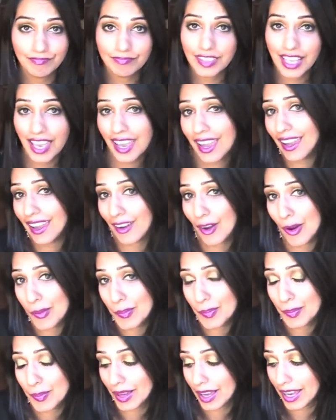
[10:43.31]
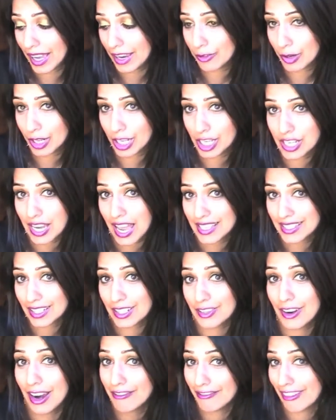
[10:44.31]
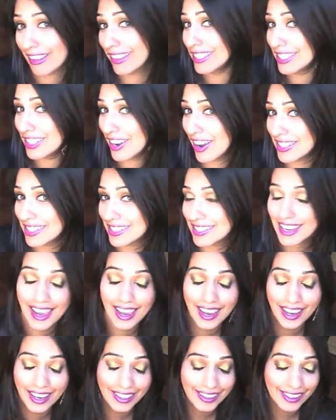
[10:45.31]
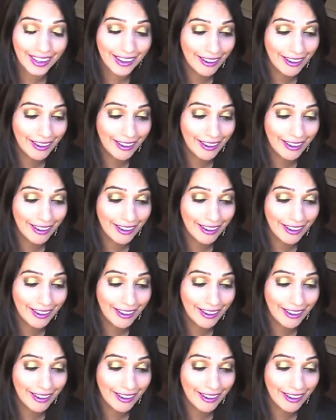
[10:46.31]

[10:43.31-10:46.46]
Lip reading: yeah, I hope everyone has a great Valentine's Day.